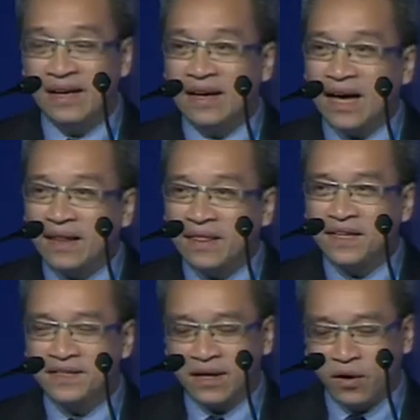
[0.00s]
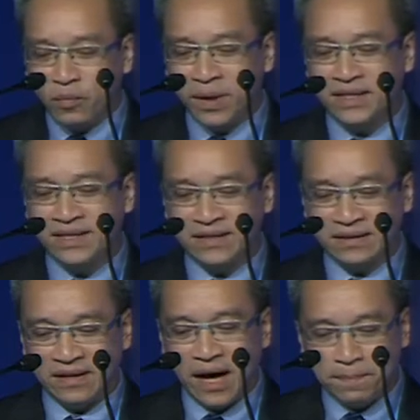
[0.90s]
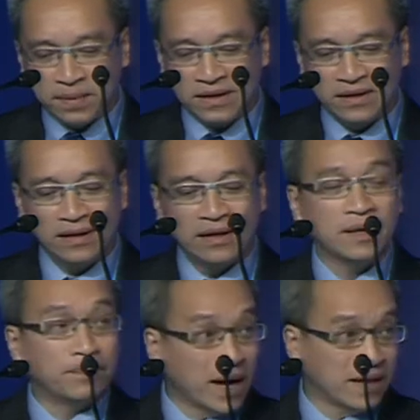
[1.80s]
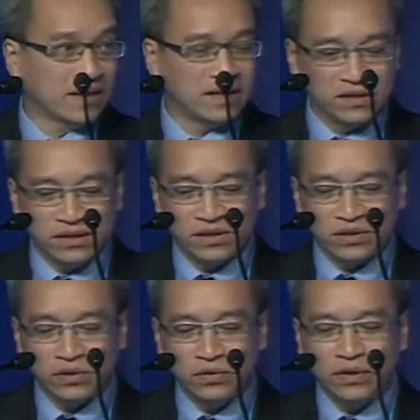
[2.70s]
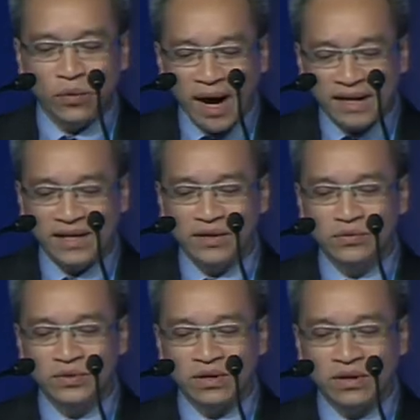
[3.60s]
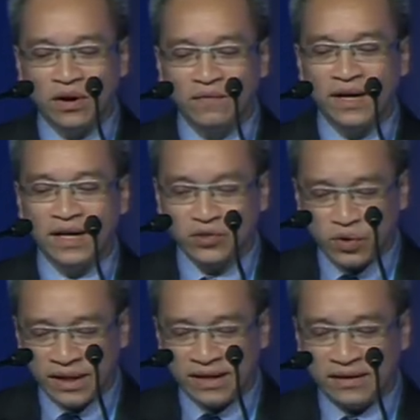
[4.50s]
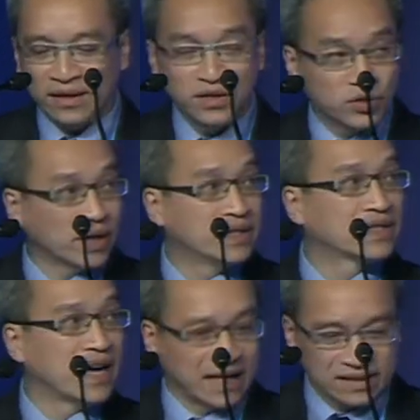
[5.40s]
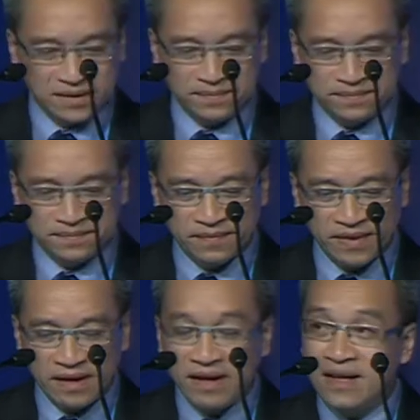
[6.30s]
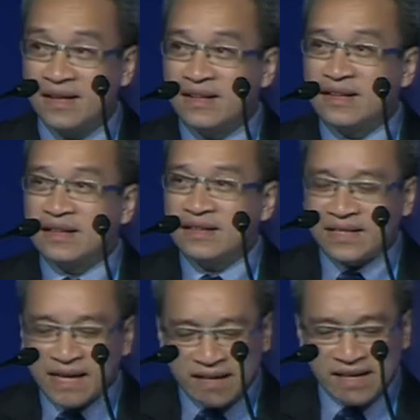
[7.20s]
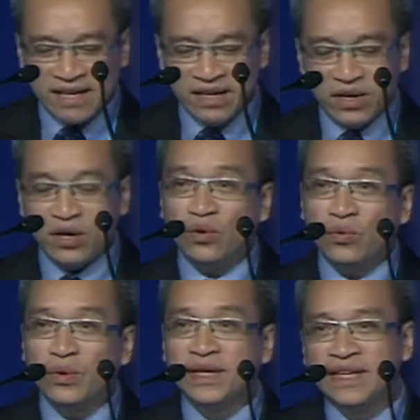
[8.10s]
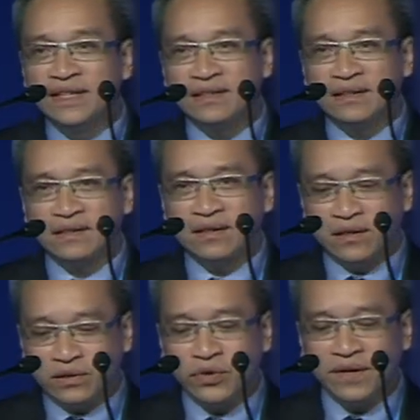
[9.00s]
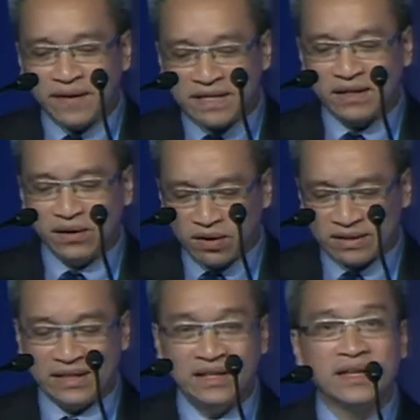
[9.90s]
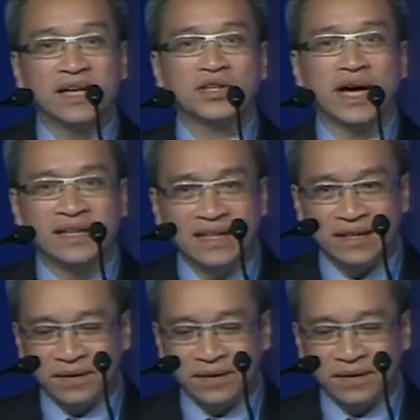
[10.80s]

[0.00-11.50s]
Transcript: And this opens up the path to the wide use of electronic insurance card. Secondly, we need to invest a lot in HRD.